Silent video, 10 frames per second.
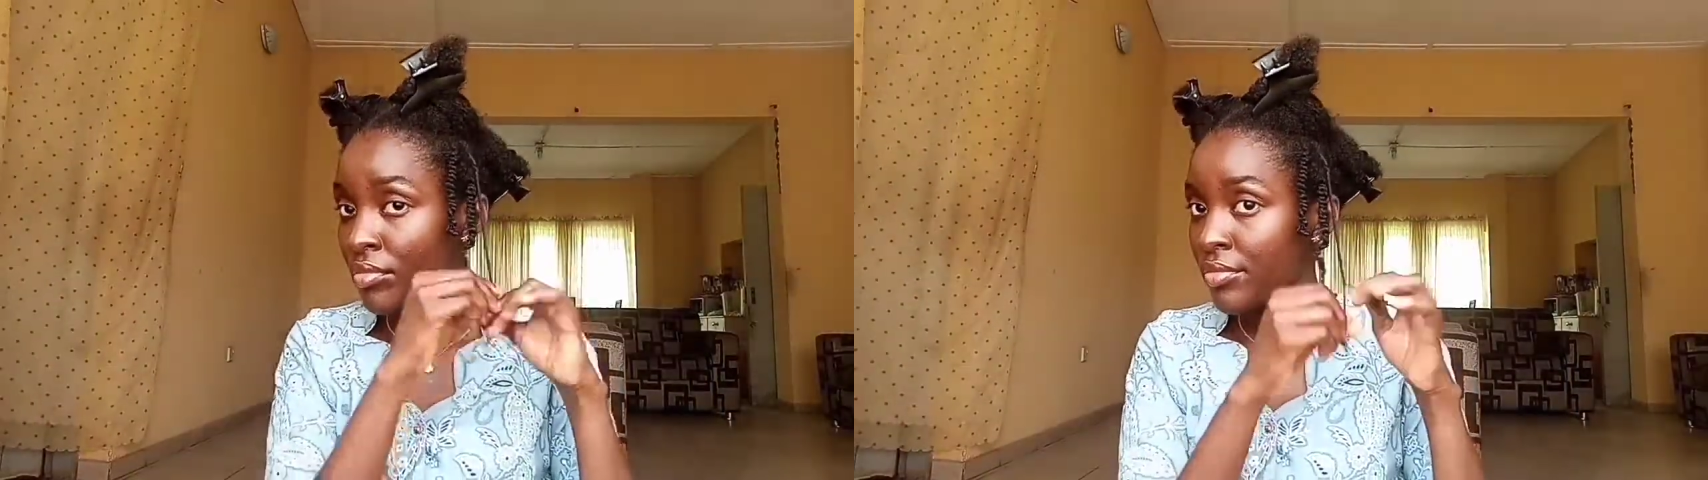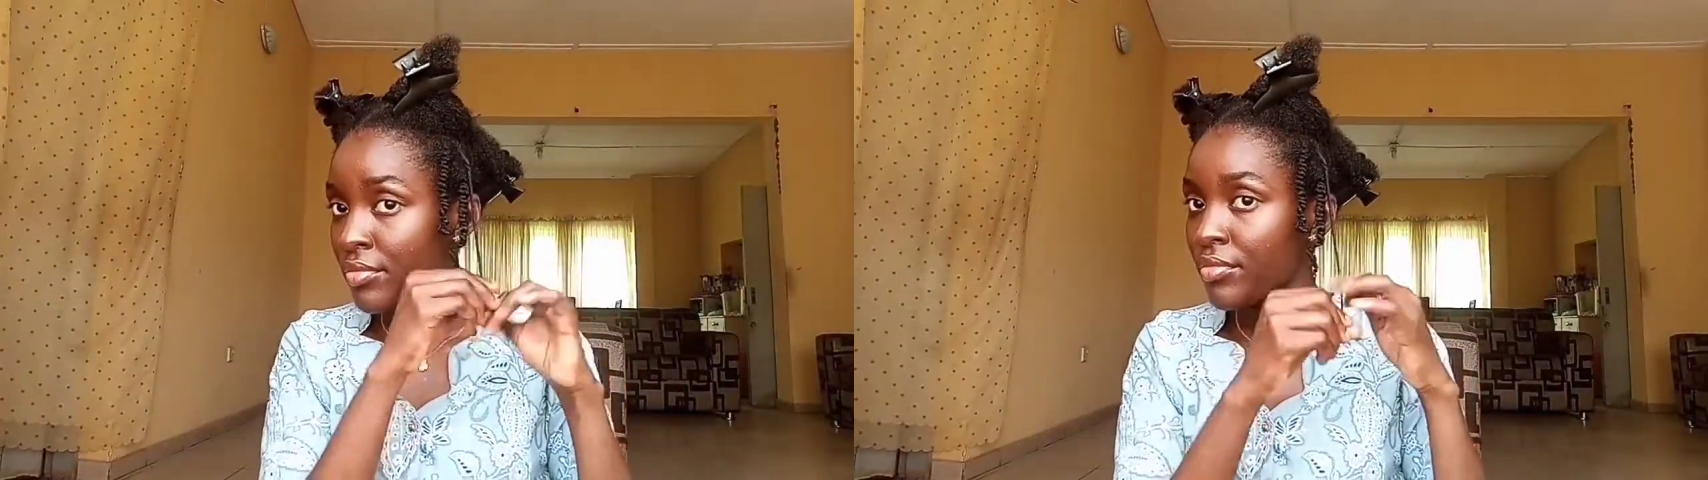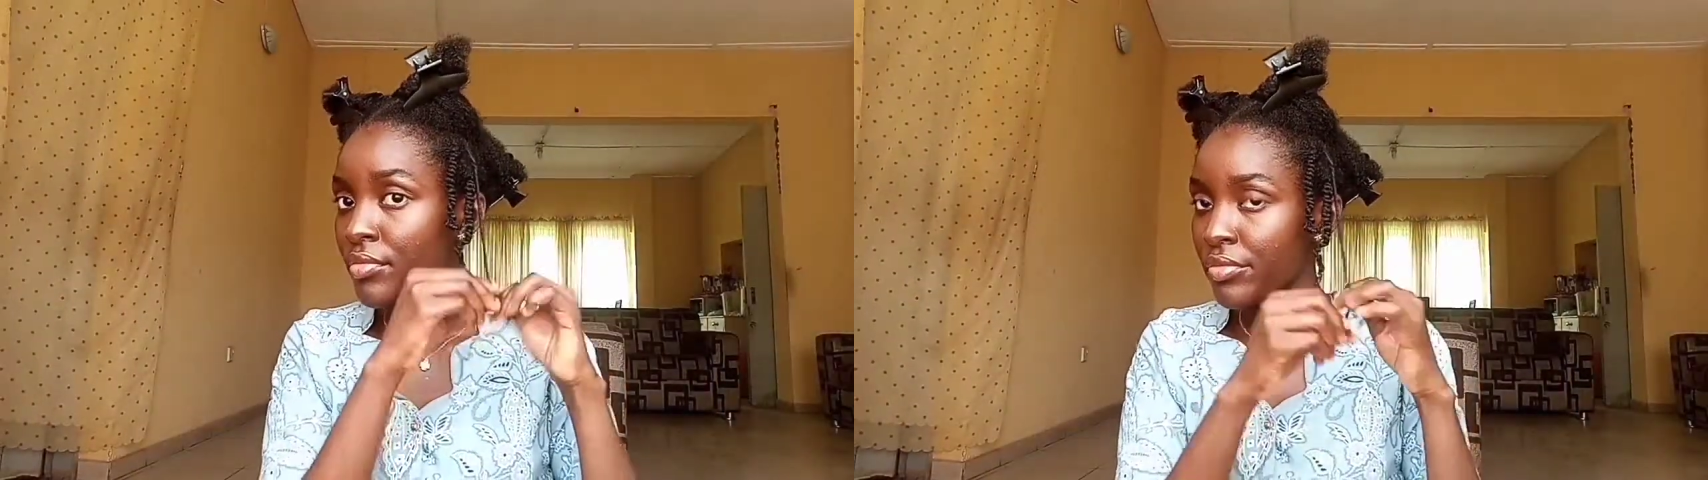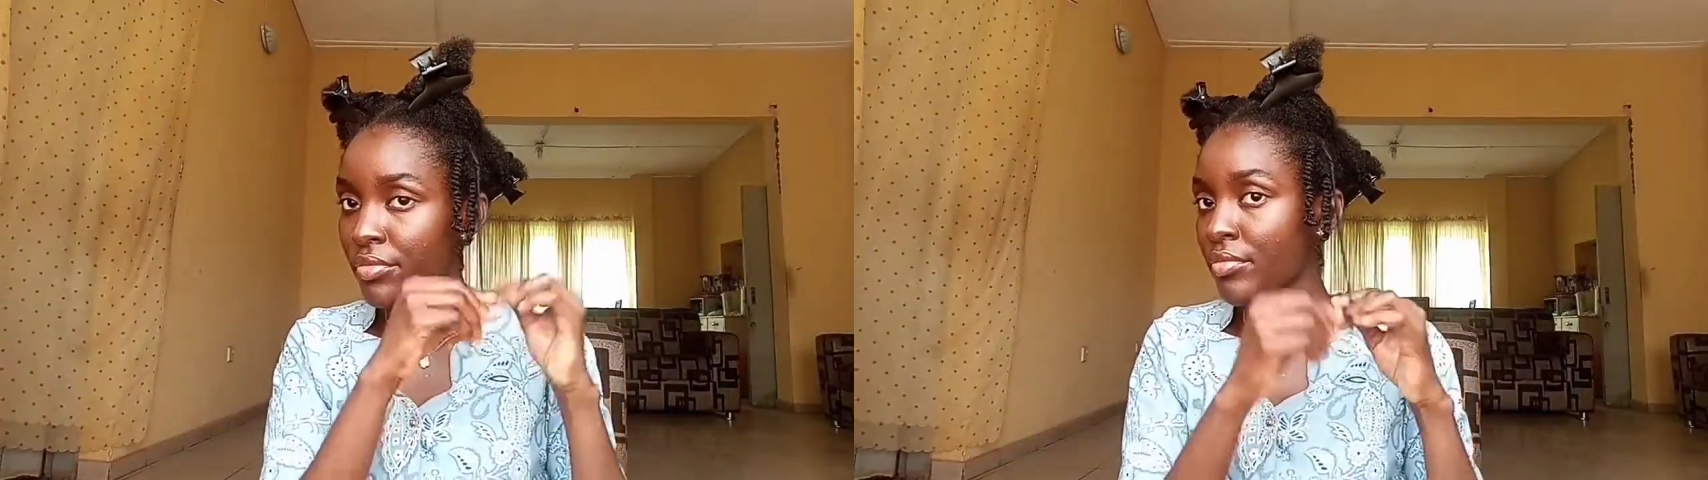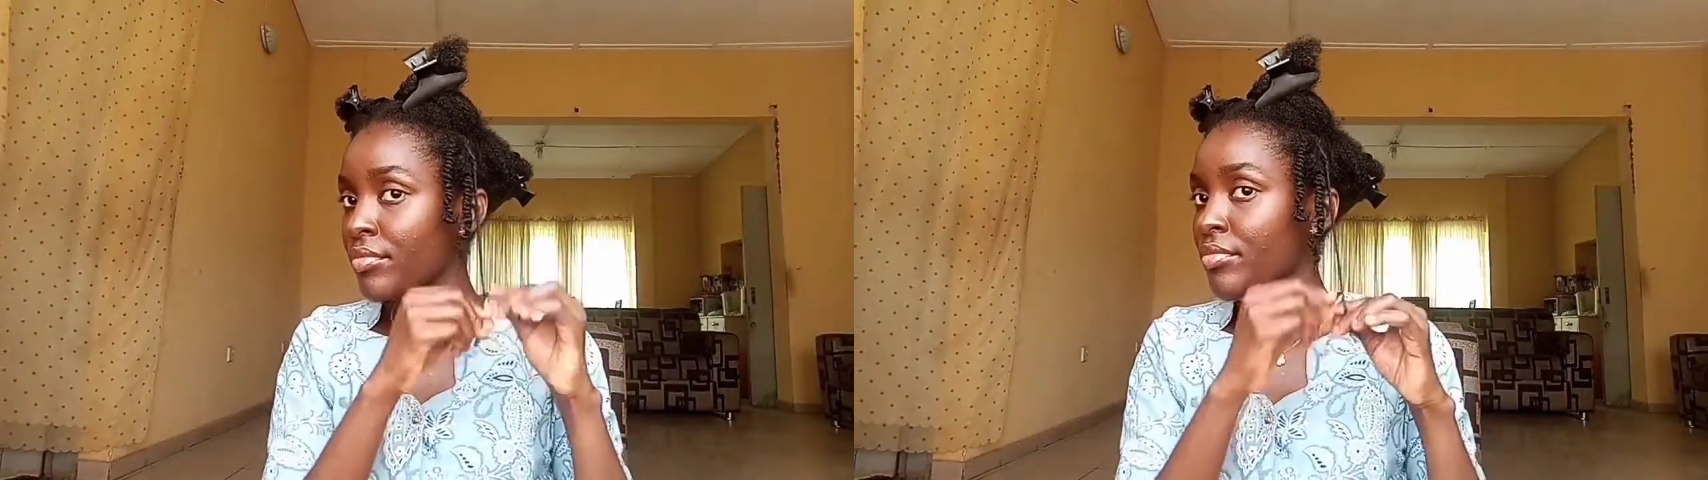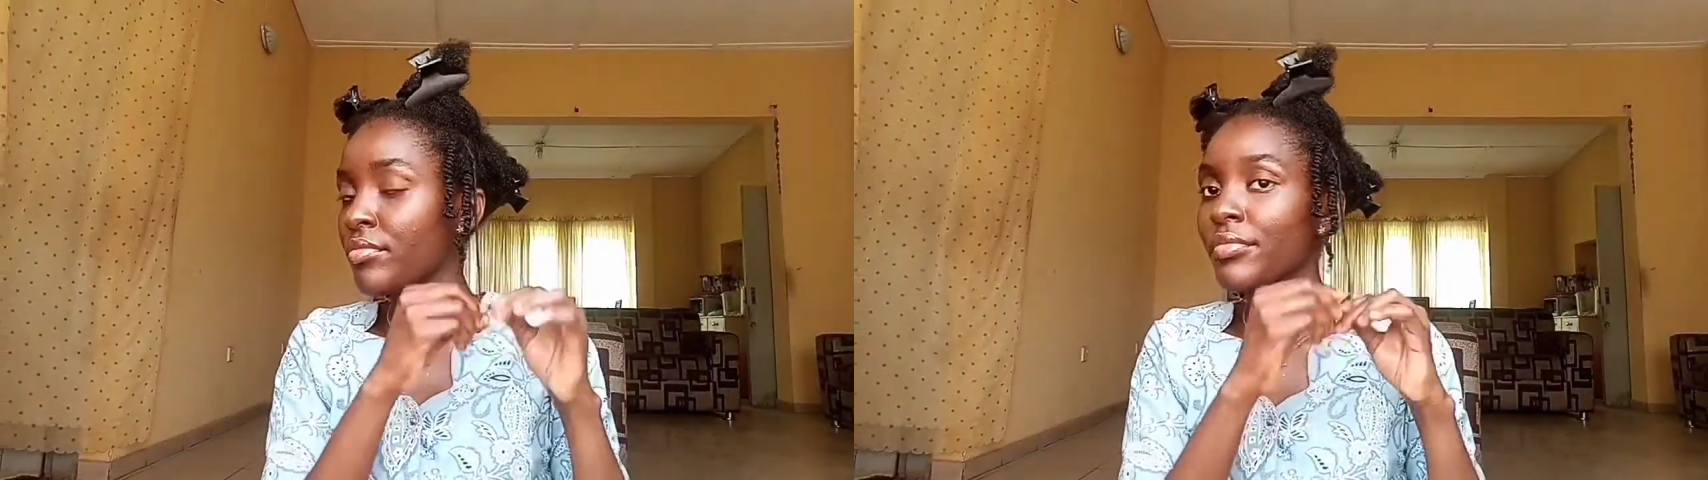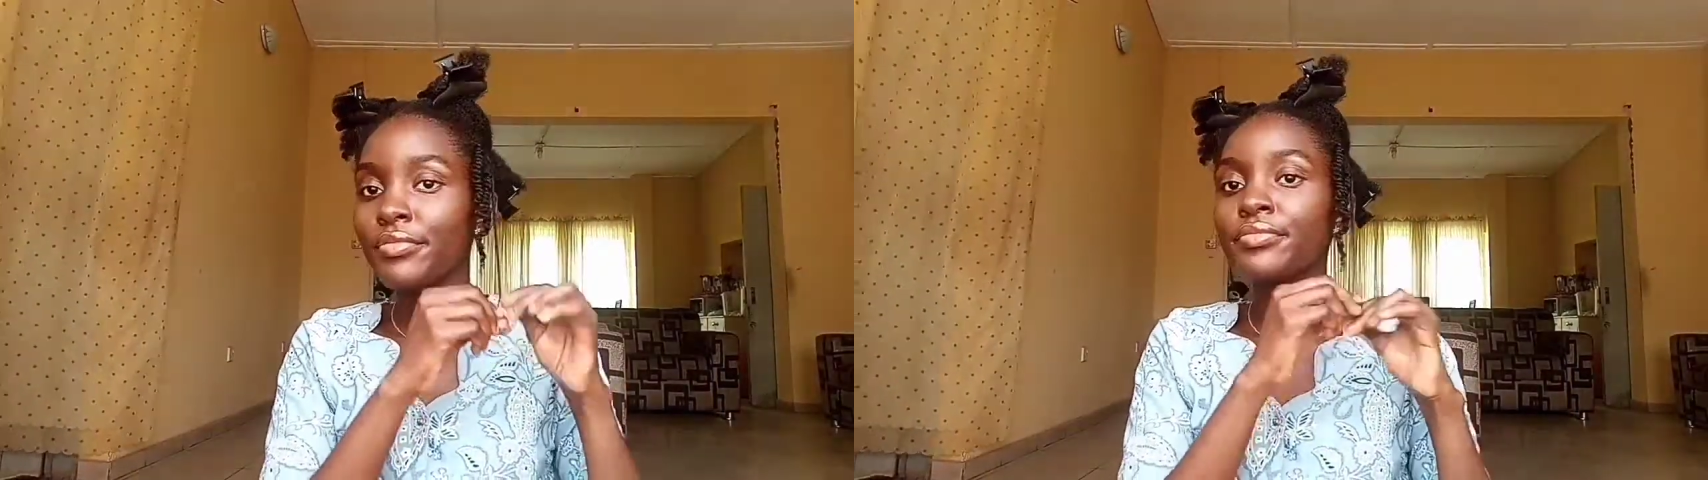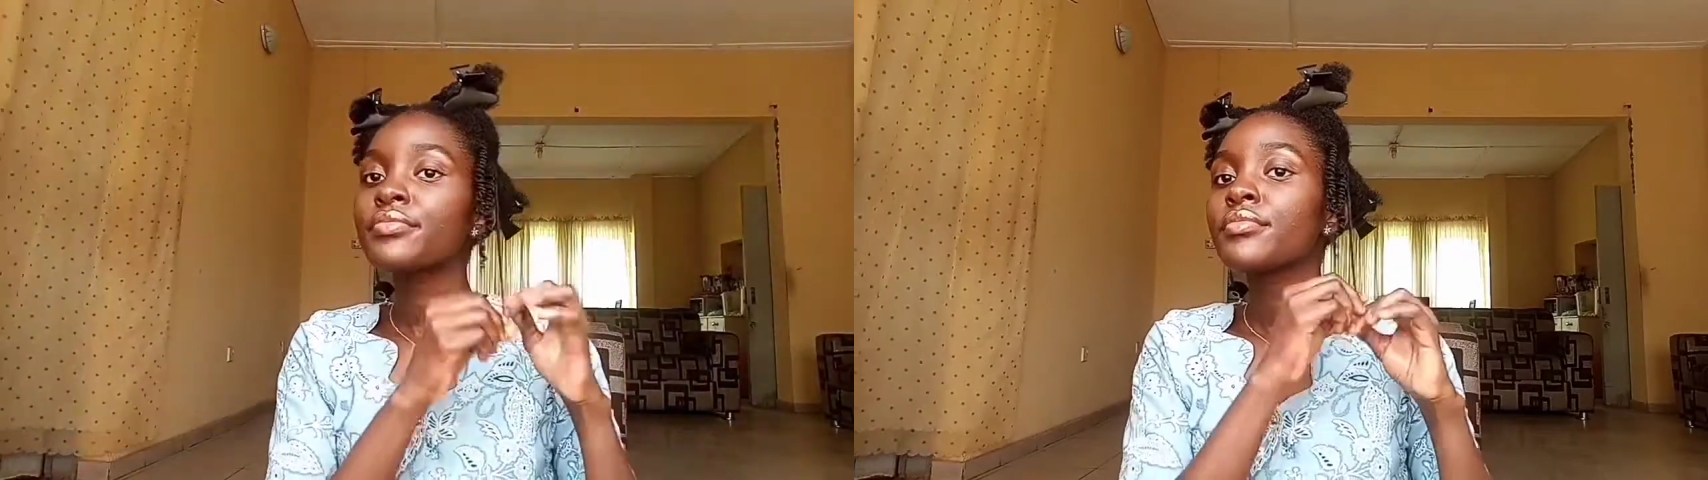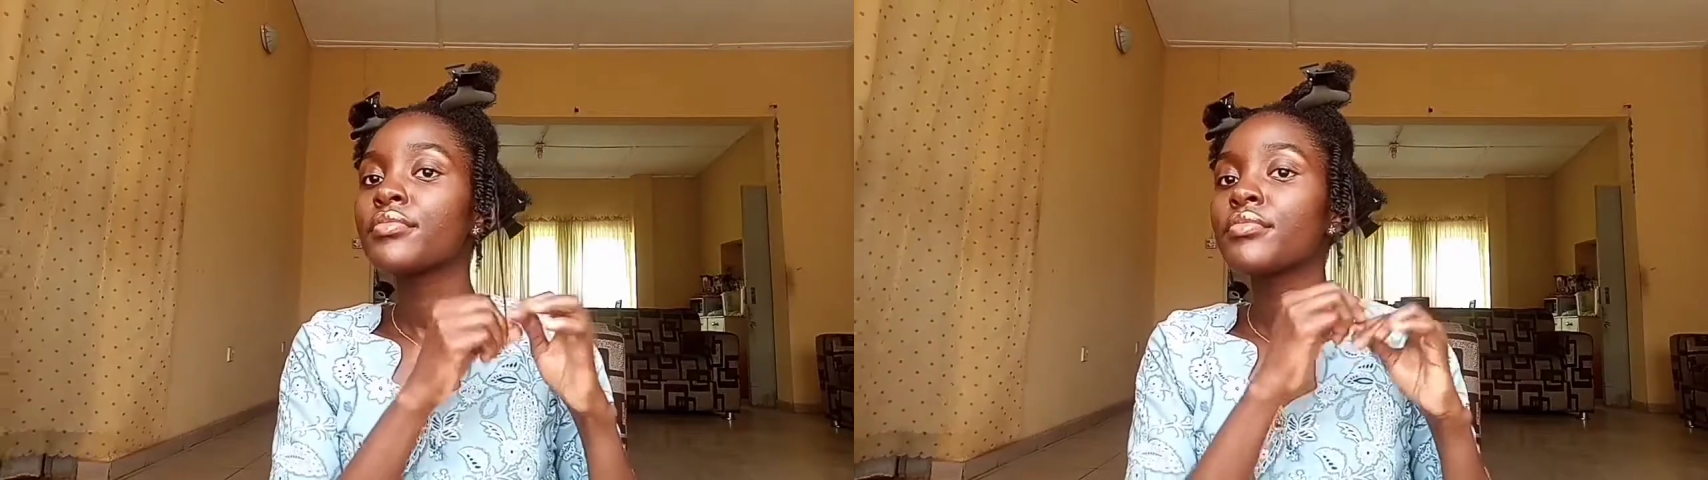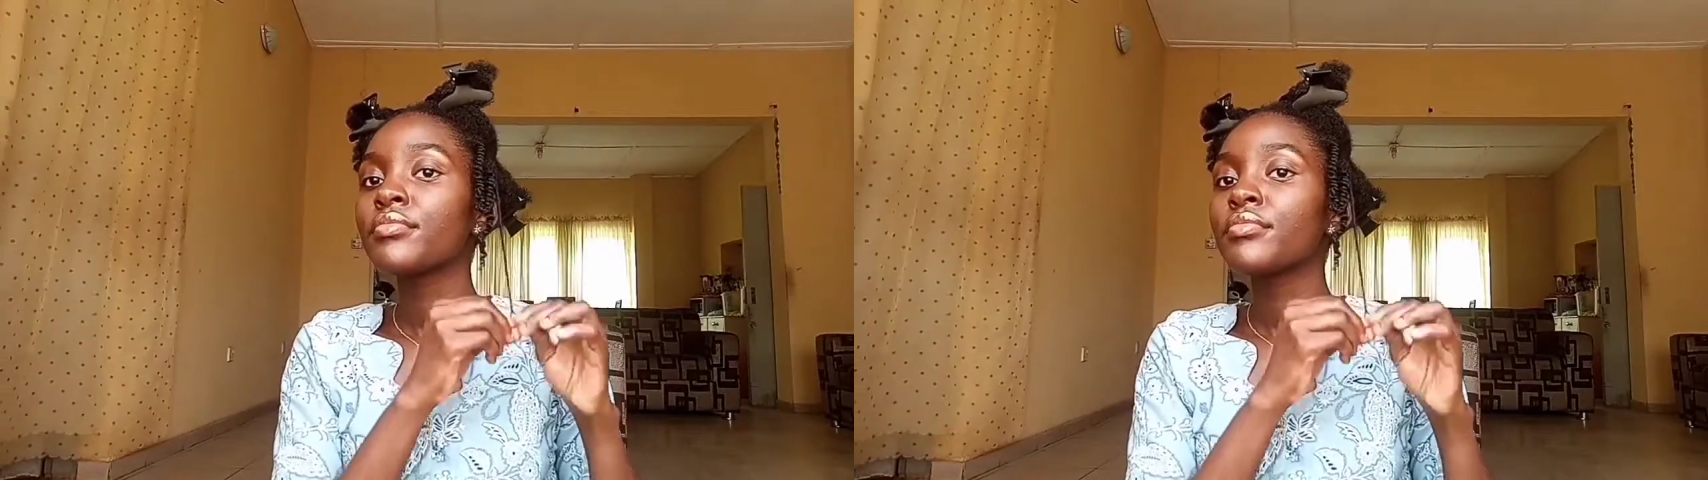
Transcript: cool feature on here on YouTube